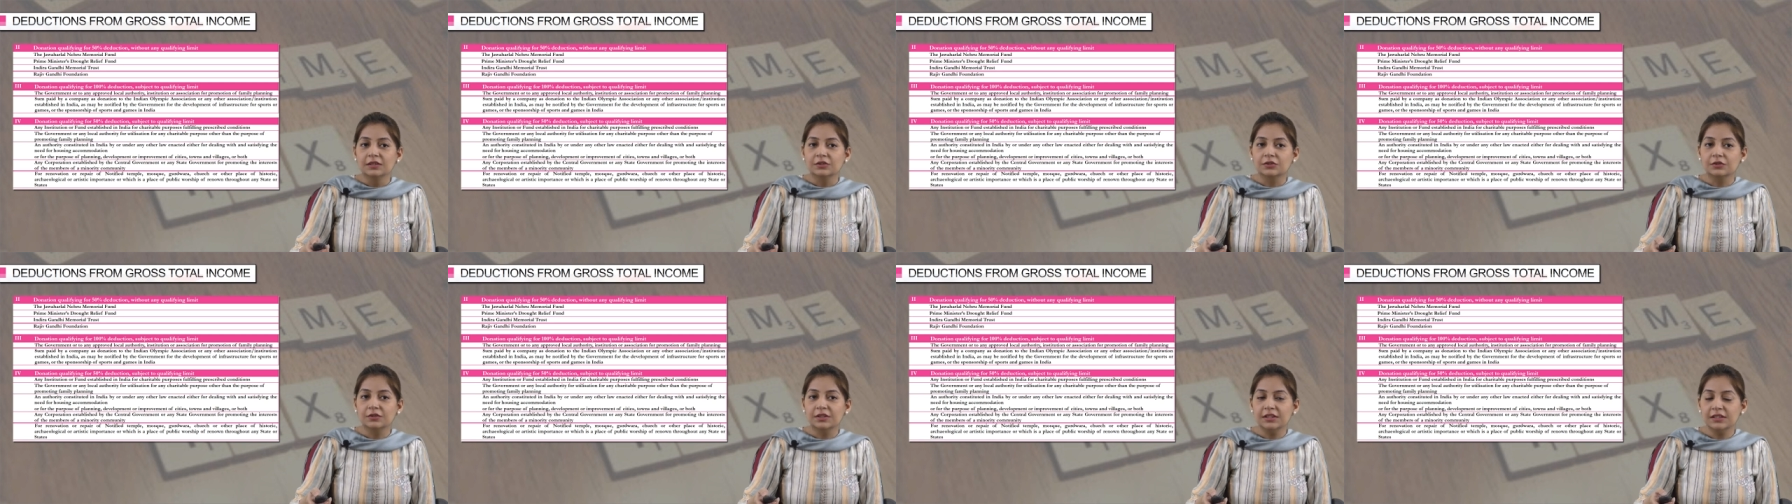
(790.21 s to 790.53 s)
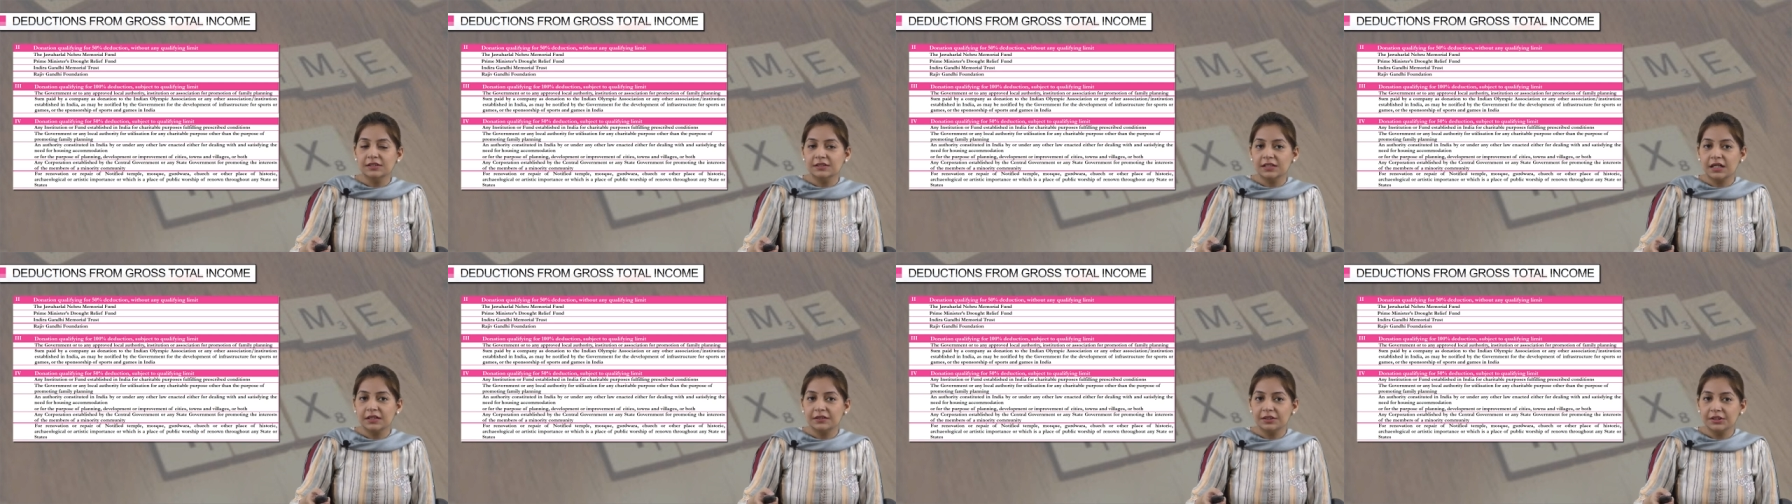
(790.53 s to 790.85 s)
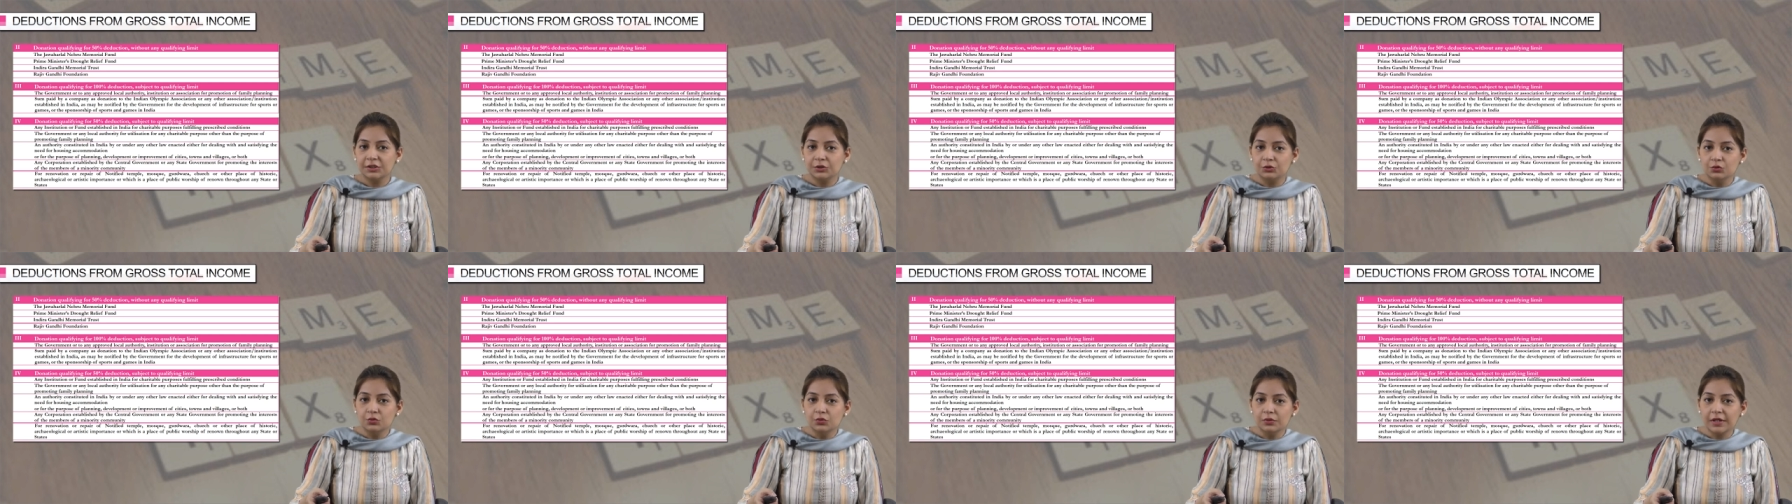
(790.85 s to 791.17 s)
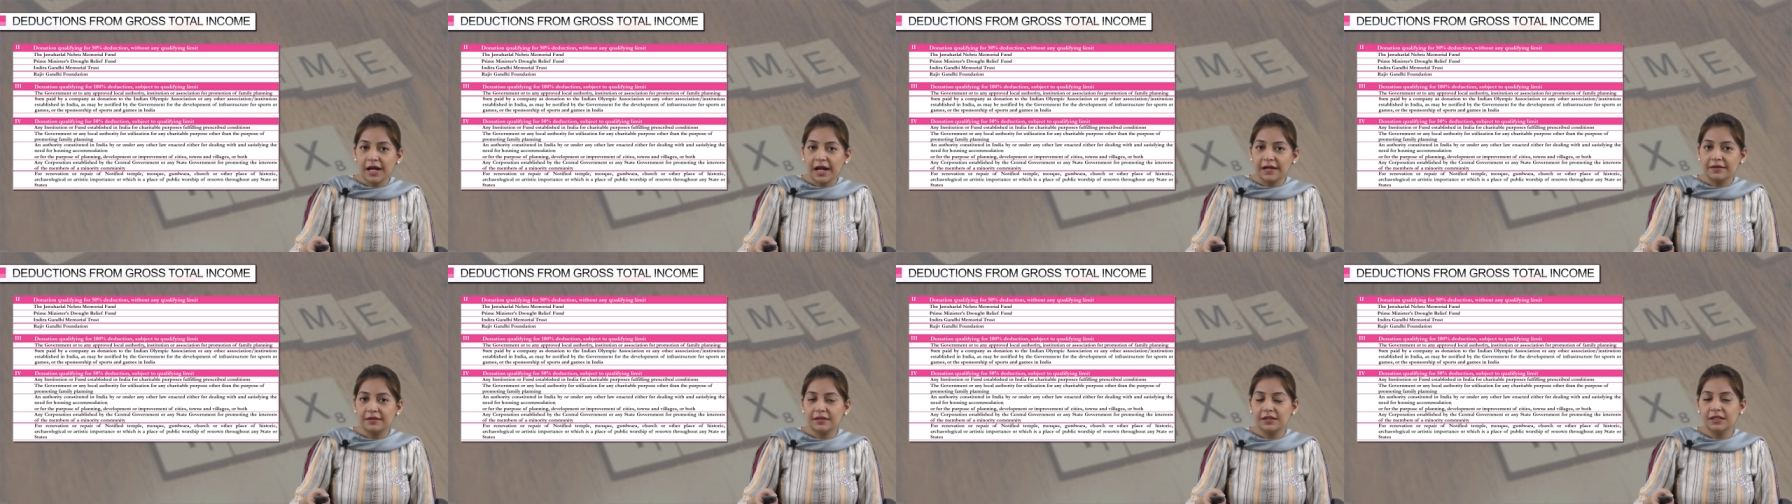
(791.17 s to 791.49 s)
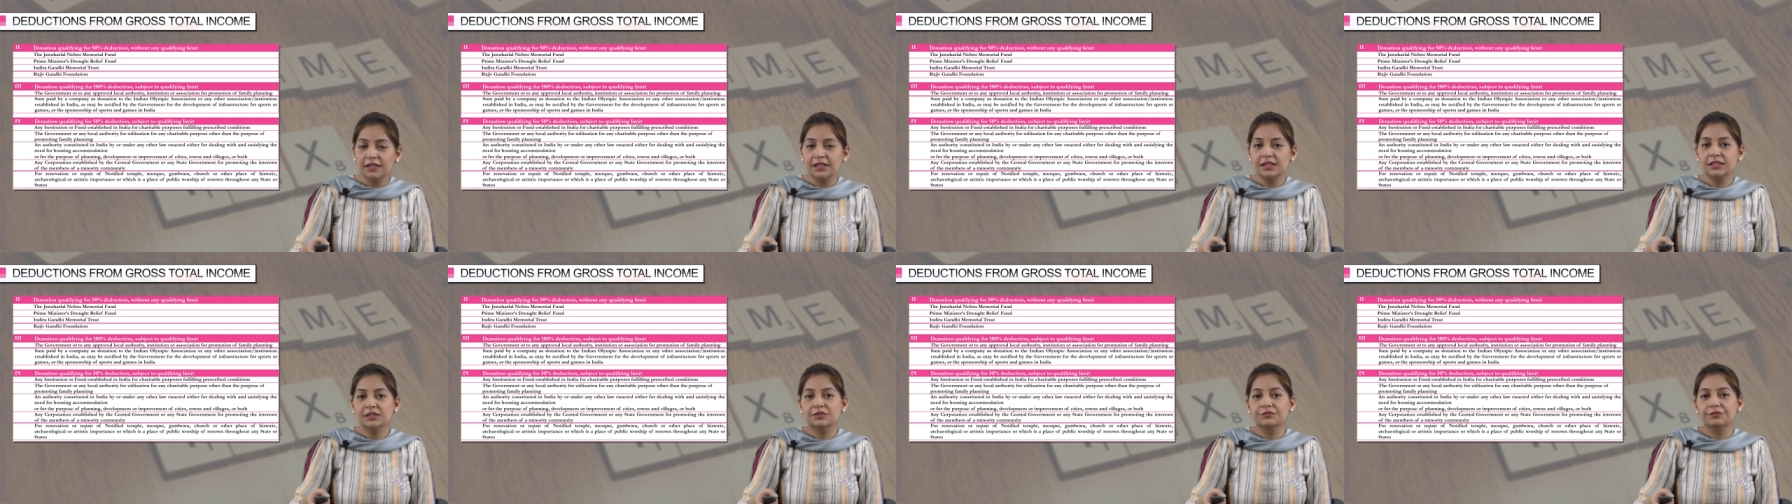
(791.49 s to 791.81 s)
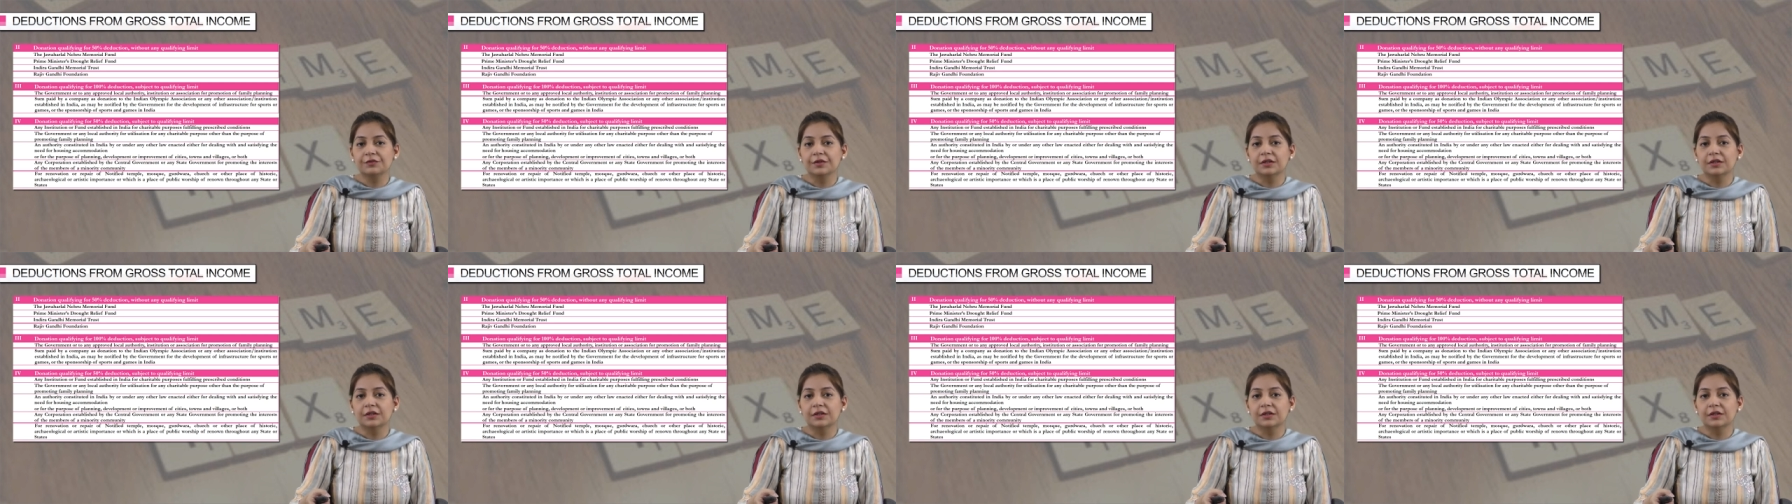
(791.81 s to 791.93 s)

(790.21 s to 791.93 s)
So, these are the two categories